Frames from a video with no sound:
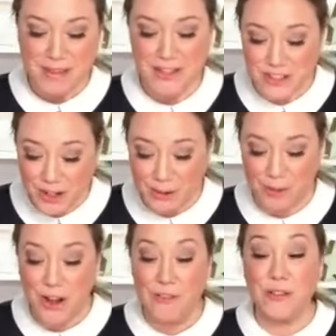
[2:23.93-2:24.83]
So
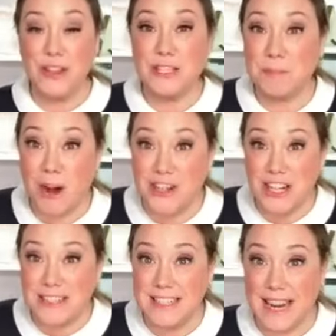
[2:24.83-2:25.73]
for this
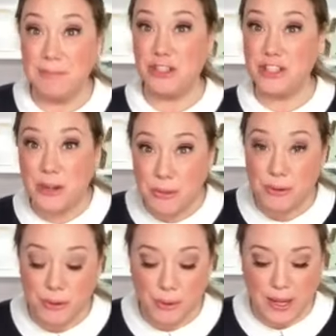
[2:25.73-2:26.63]
project today, I'm just go
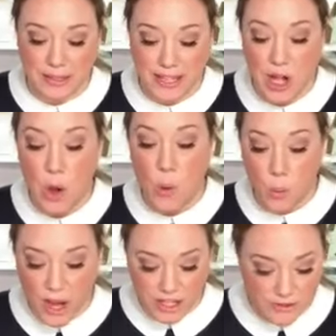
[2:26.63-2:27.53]
through quickly
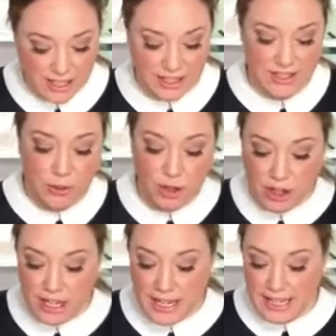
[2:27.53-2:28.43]
what you need. So you're
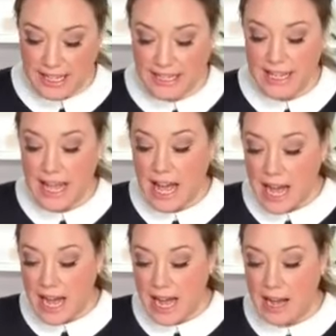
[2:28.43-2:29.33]
going to need
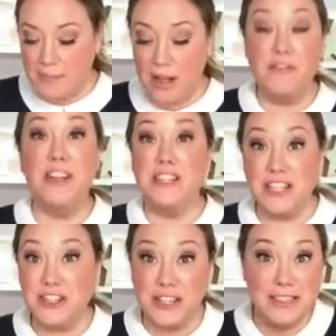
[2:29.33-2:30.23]
a
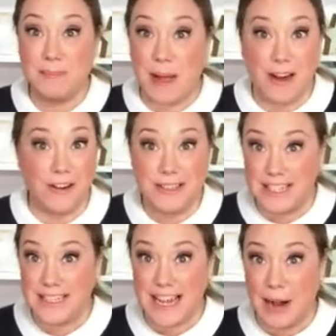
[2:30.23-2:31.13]
vintage inspired
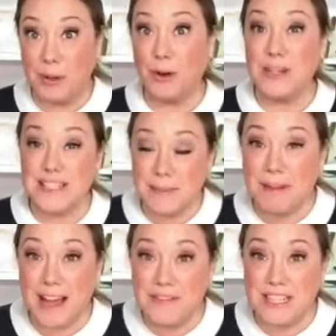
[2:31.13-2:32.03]
tea towel or some
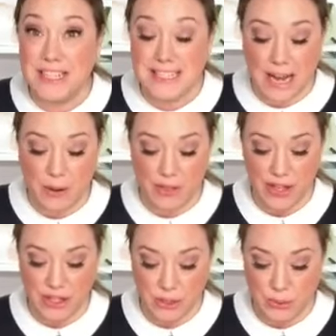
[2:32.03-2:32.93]
kind of tea towel
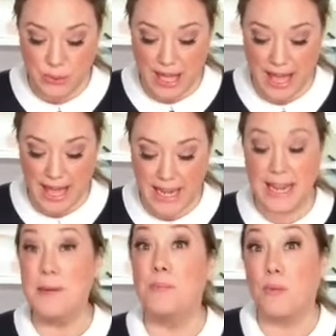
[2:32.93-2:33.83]
that you can
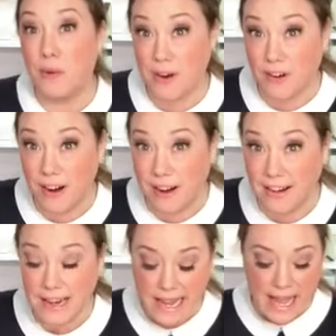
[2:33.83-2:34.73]
embroider on.